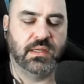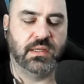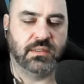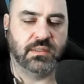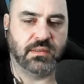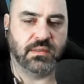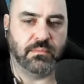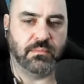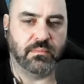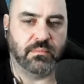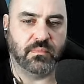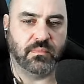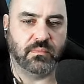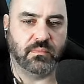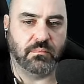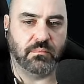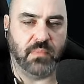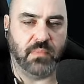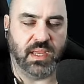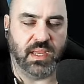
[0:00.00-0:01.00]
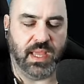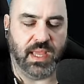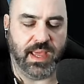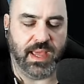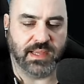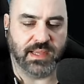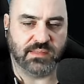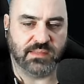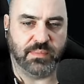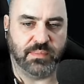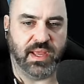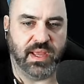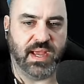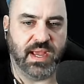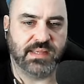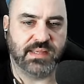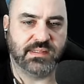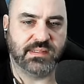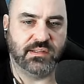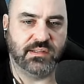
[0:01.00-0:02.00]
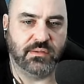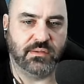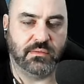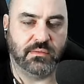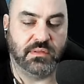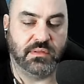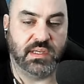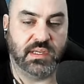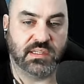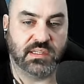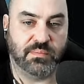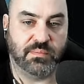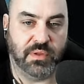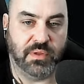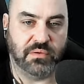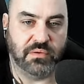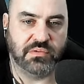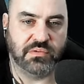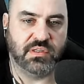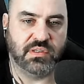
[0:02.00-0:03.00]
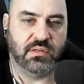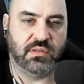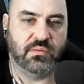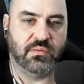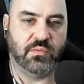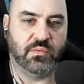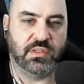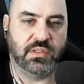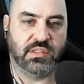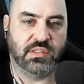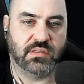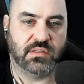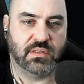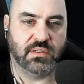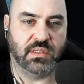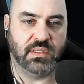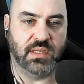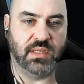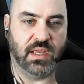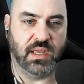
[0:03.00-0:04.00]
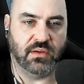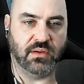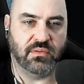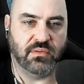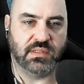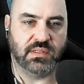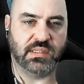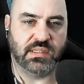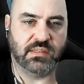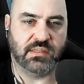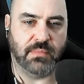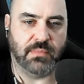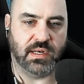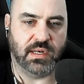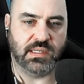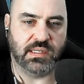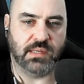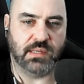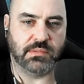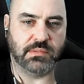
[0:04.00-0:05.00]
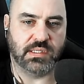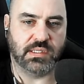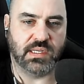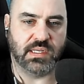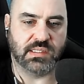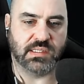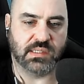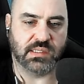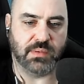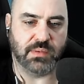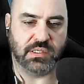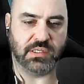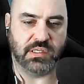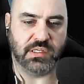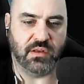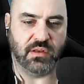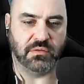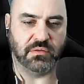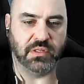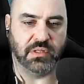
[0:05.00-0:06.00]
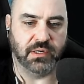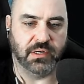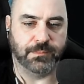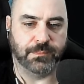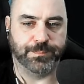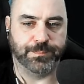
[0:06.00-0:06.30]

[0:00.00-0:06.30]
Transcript: to make Hex Blast do the explosion, which increases the amount of damage it does, especially on clear.